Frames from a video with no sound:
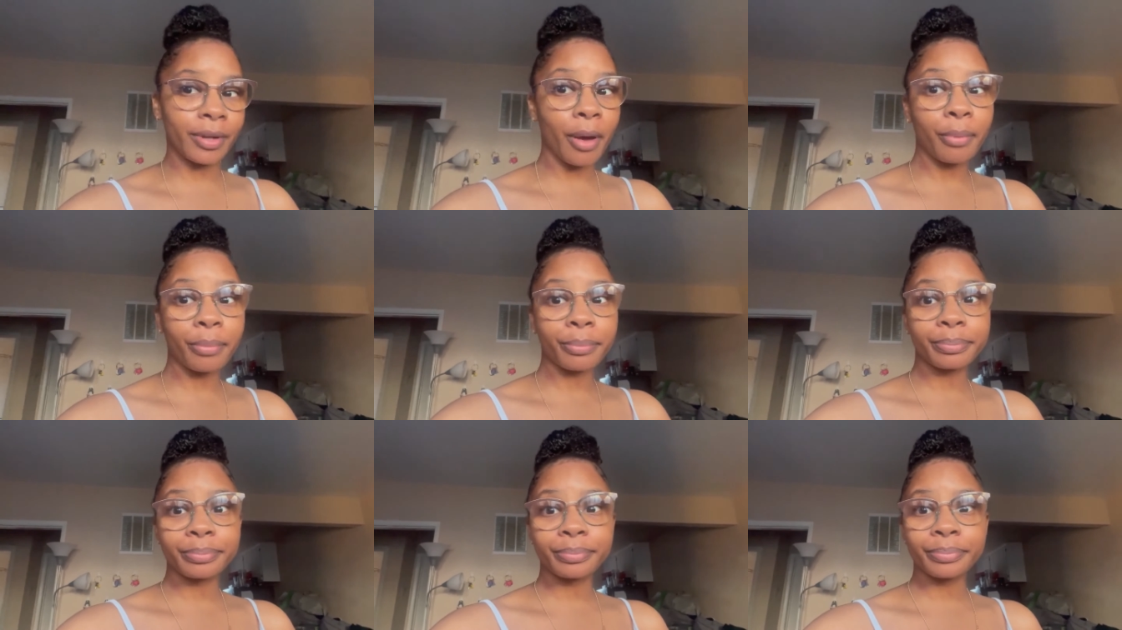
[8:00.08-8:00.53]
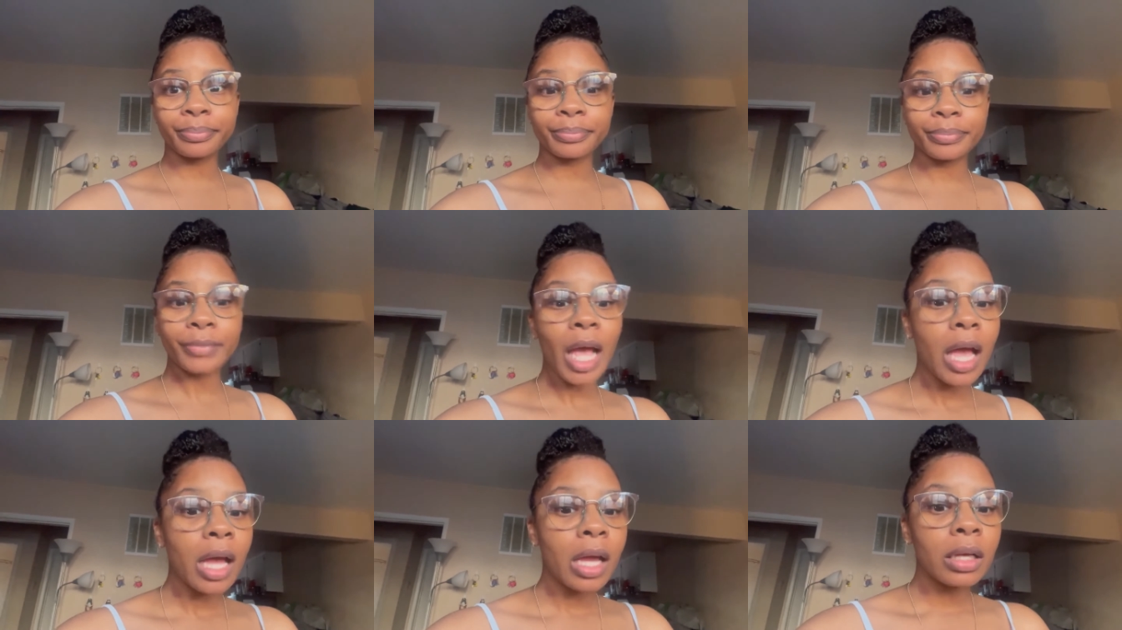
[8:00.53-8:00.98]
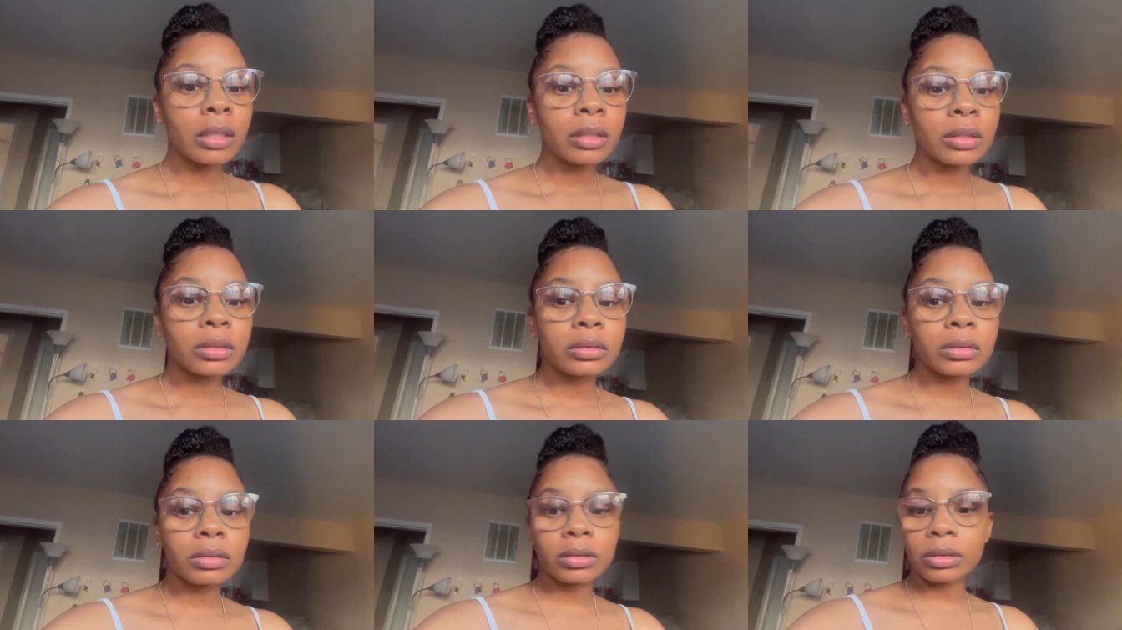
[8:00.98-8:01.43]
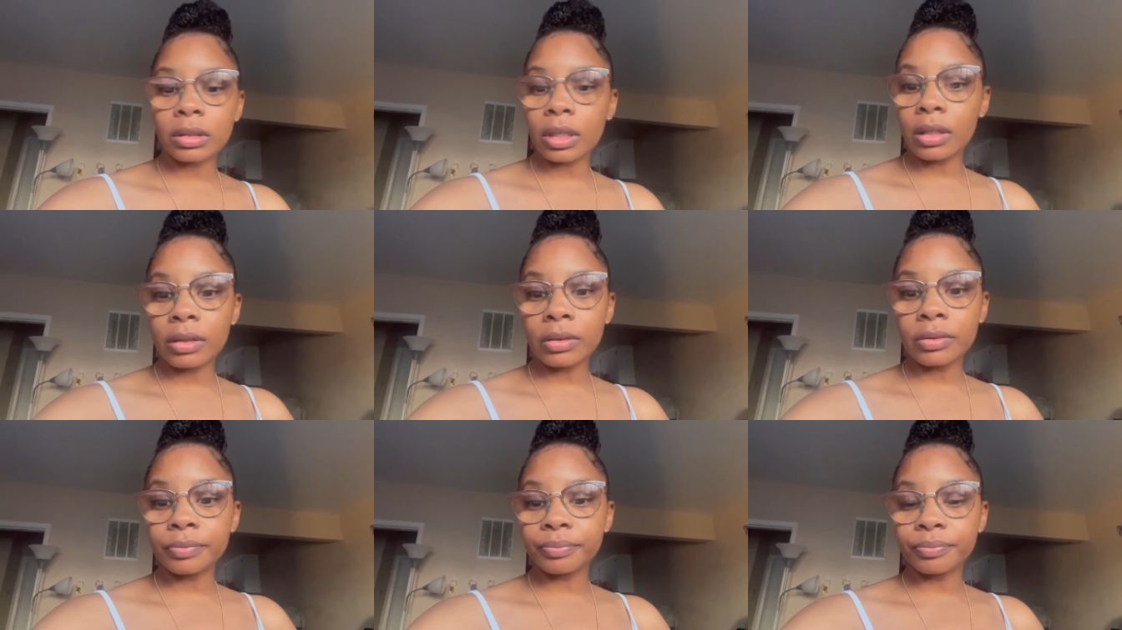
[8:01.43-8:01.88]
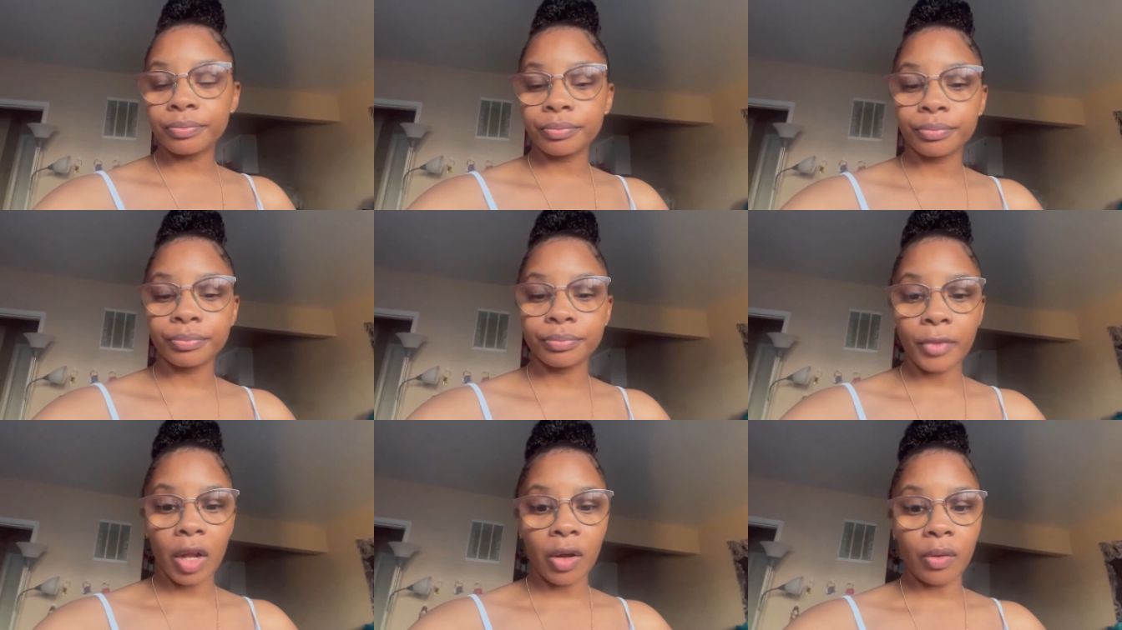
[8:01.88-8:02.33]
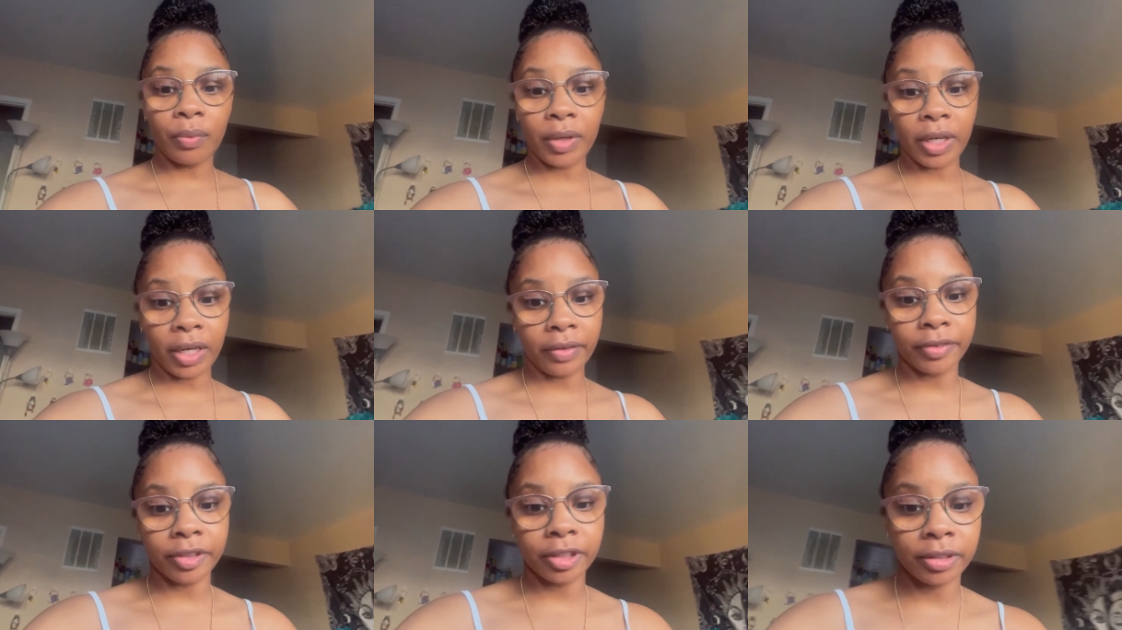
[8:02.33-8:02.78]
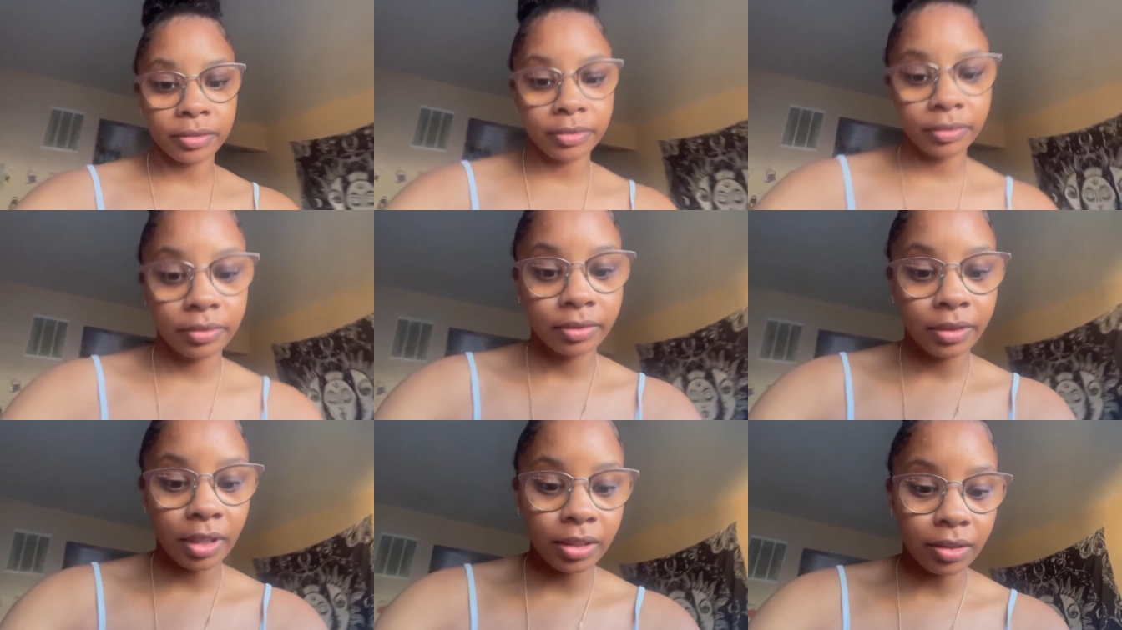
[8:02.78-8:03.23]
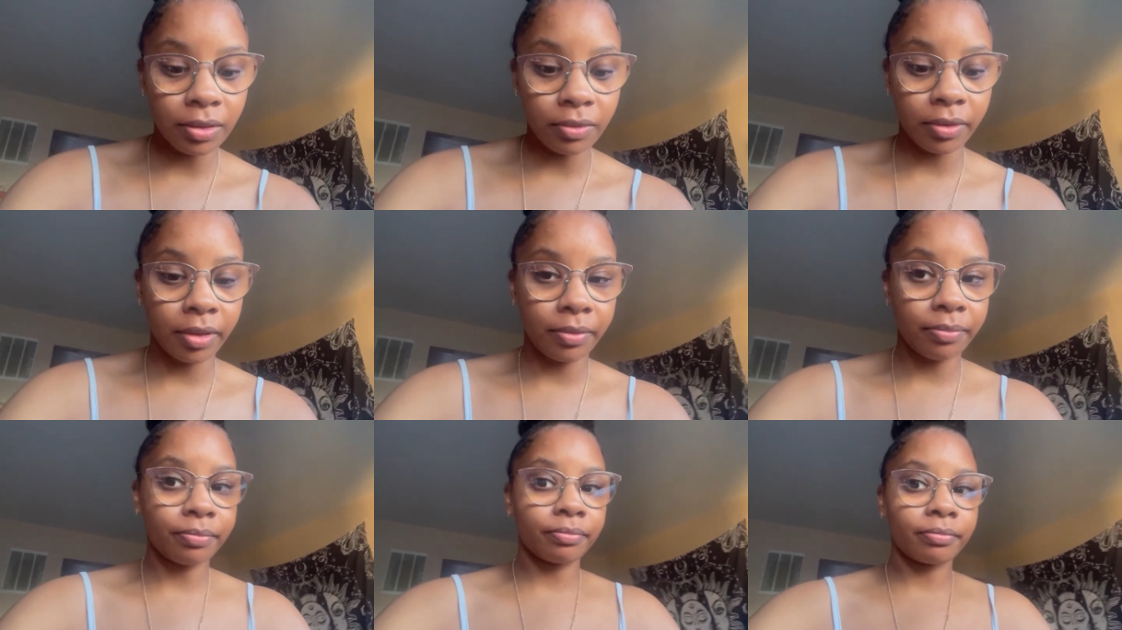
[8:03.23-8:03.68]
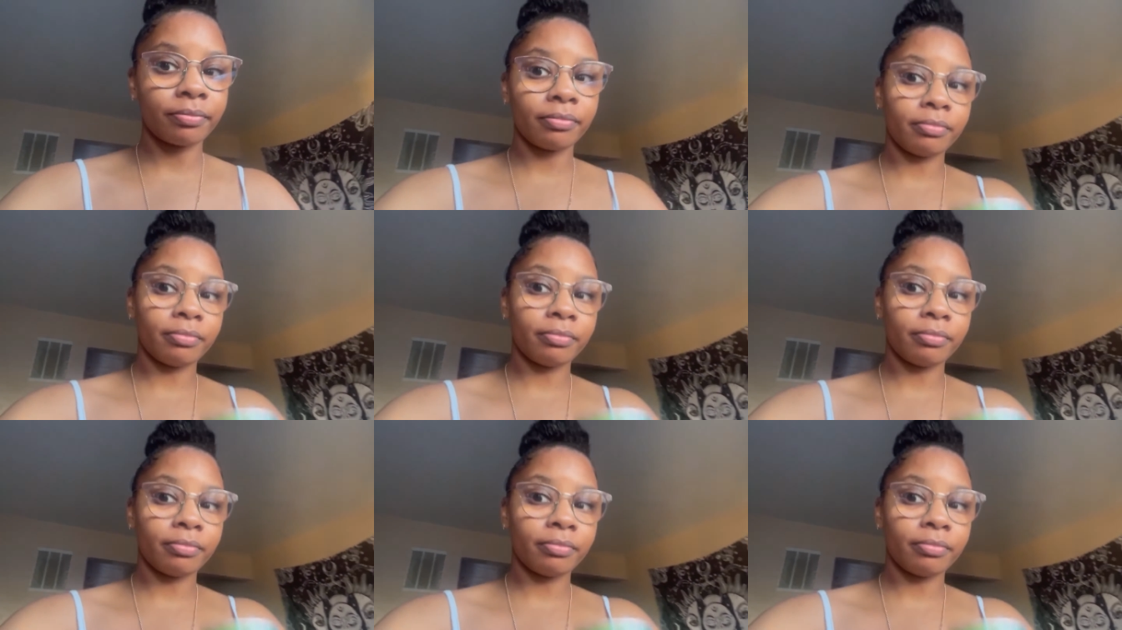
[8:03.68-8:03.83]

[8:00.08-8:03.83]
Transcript: No. So, whatever. That's on him.